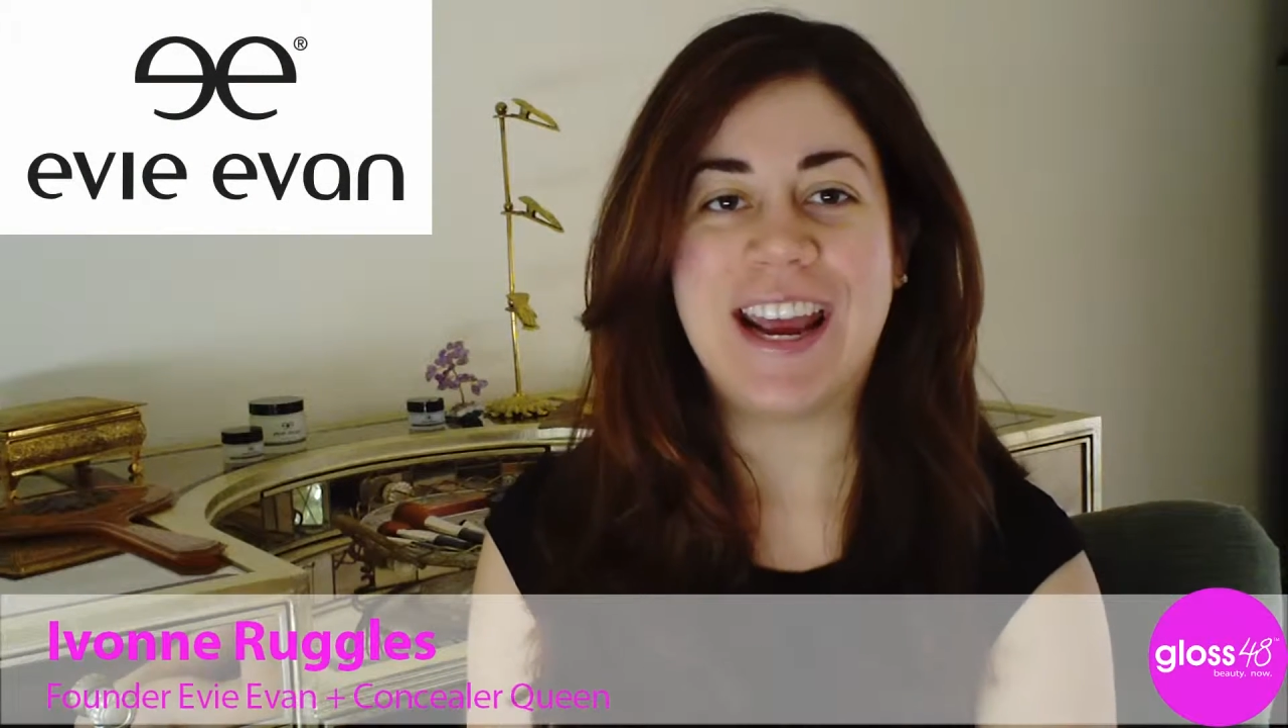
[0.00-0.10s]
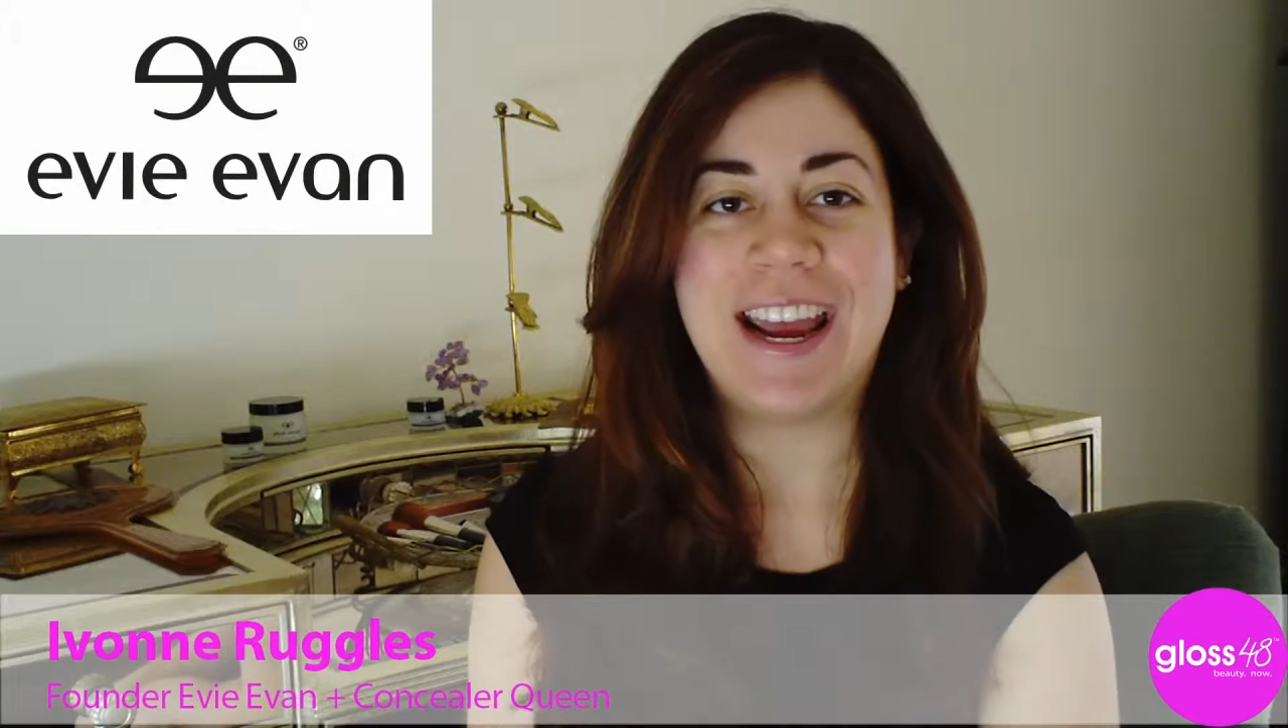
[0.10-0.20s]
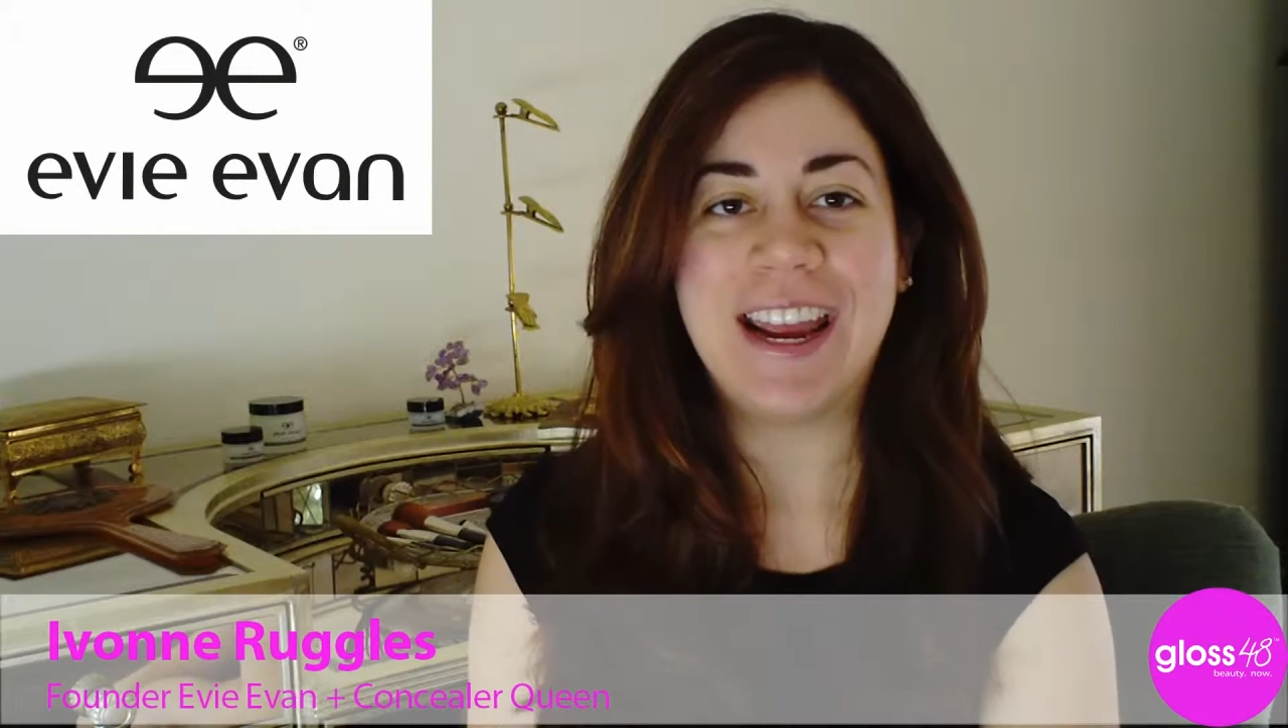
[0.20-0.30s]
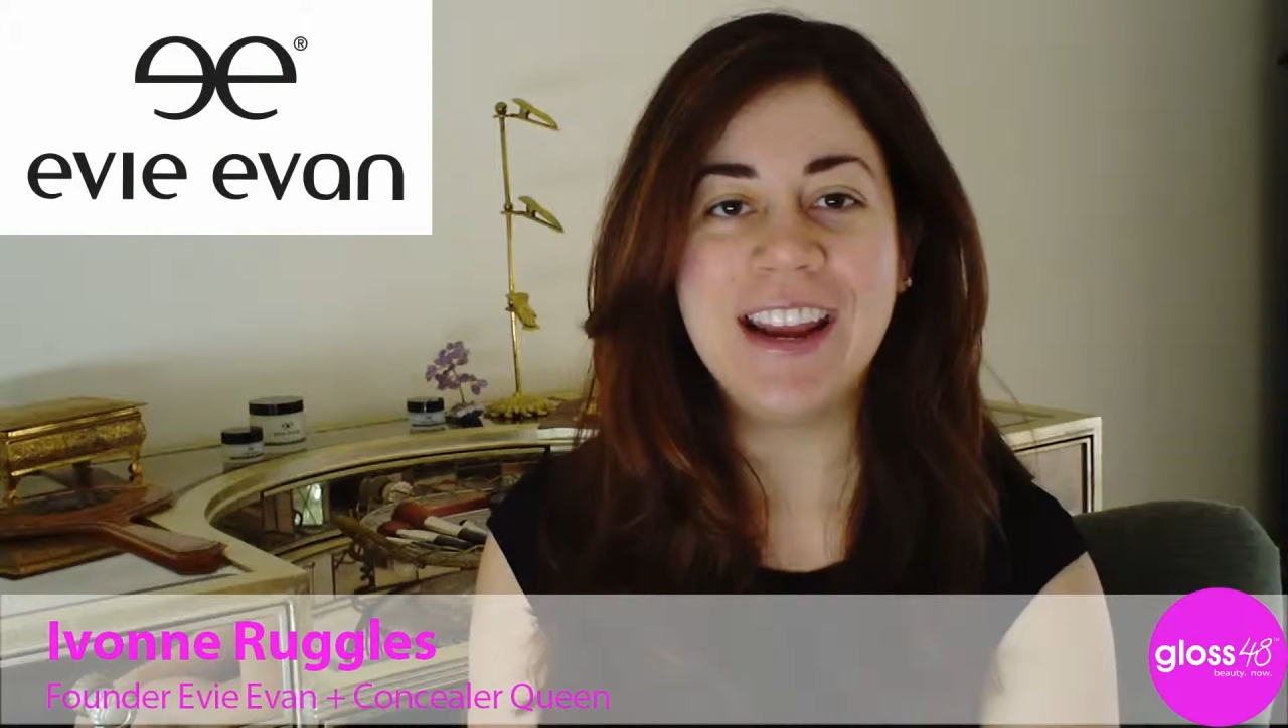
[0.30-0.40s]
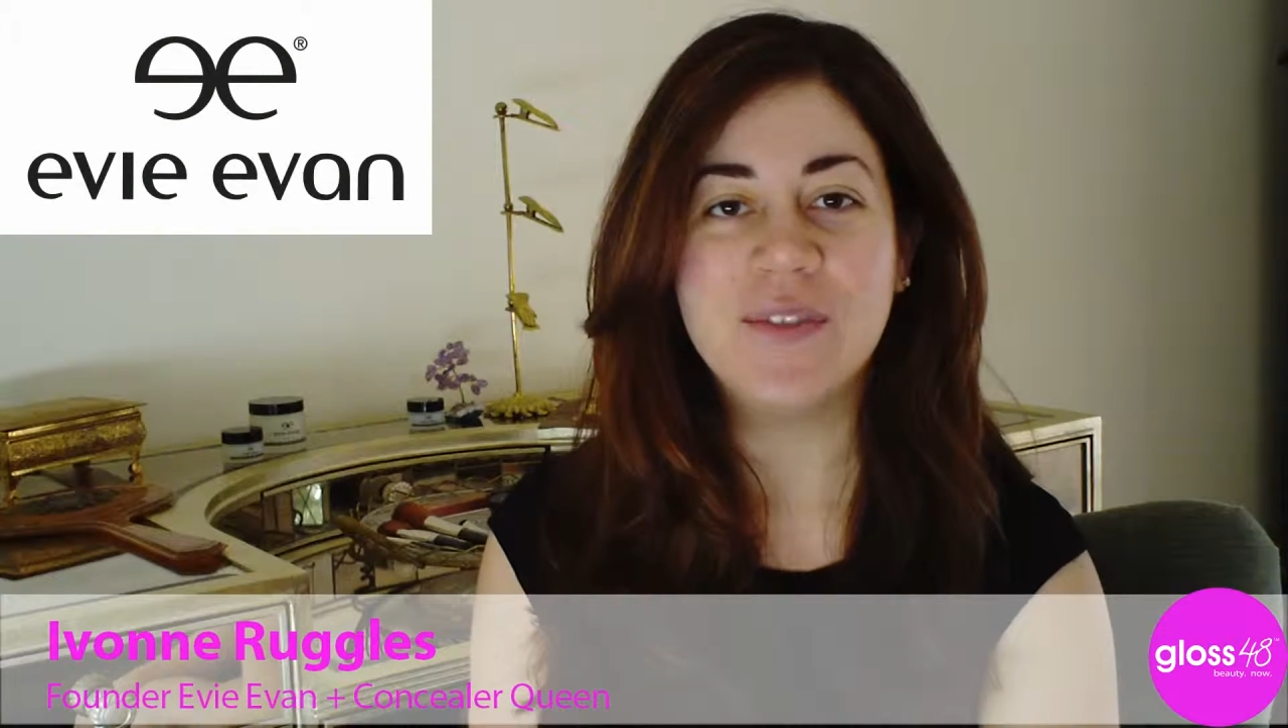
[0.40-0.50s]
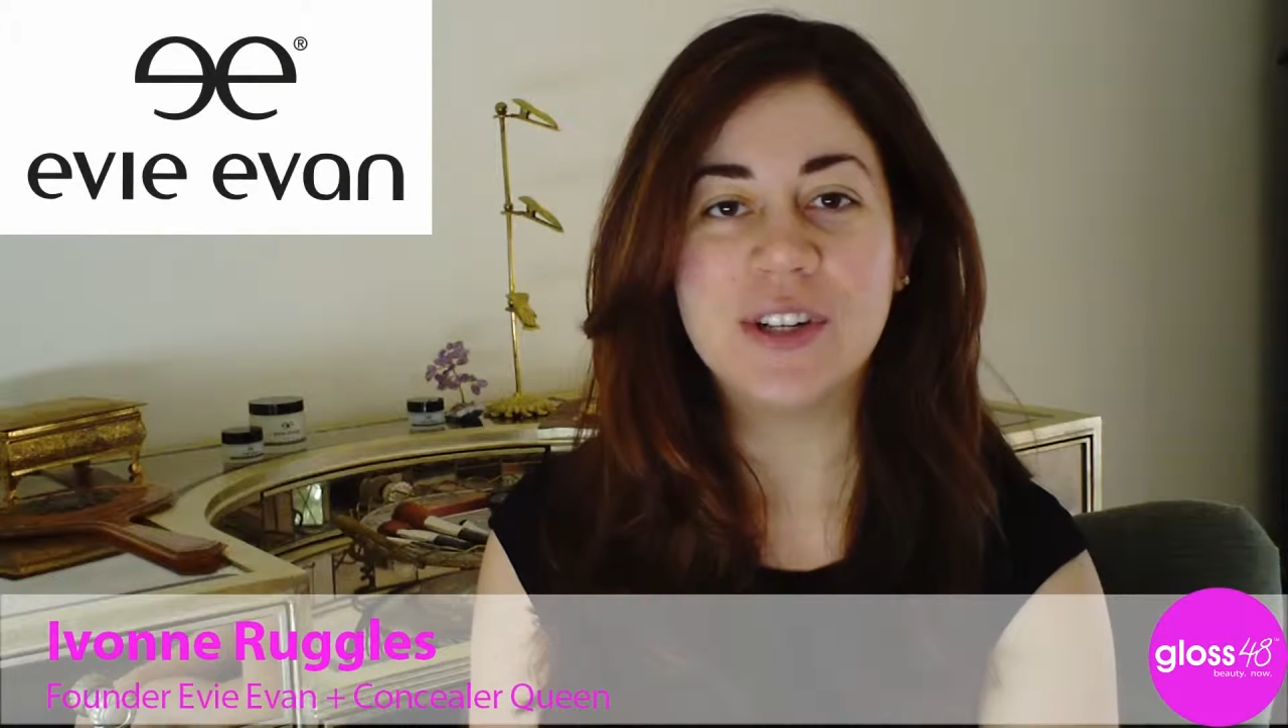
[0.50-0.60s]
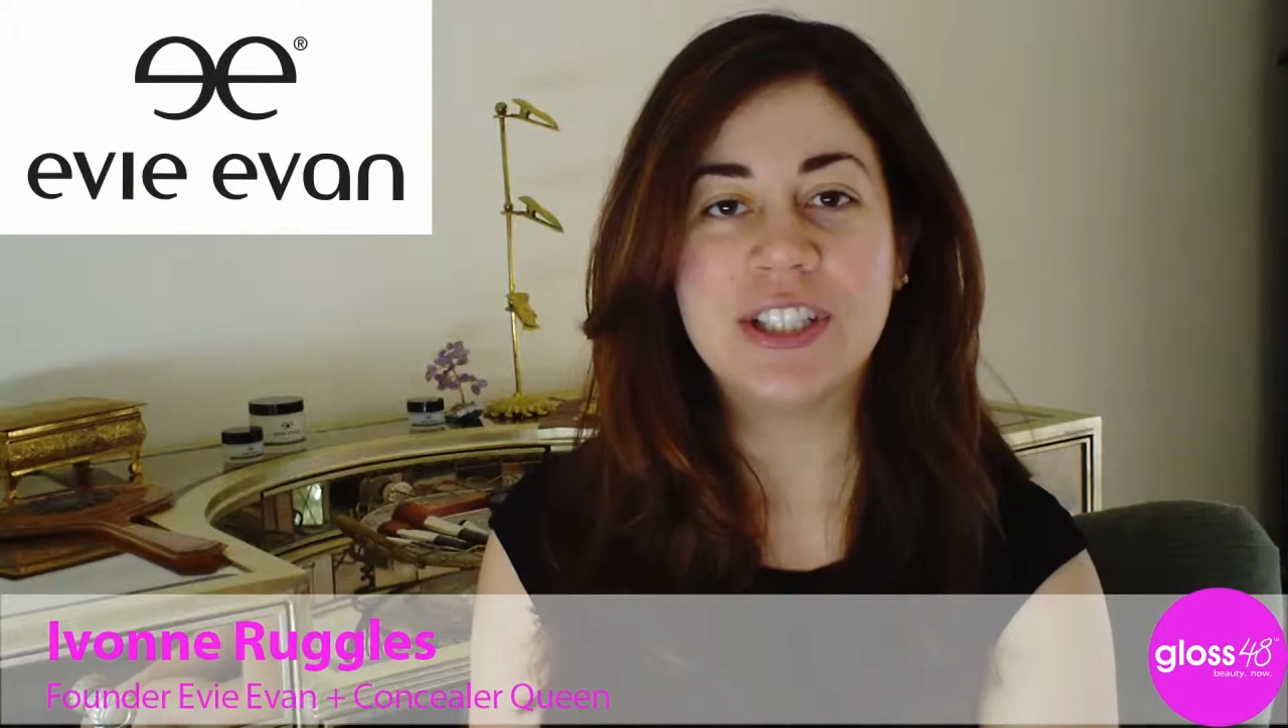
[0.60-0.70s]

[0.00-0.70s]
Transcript: today,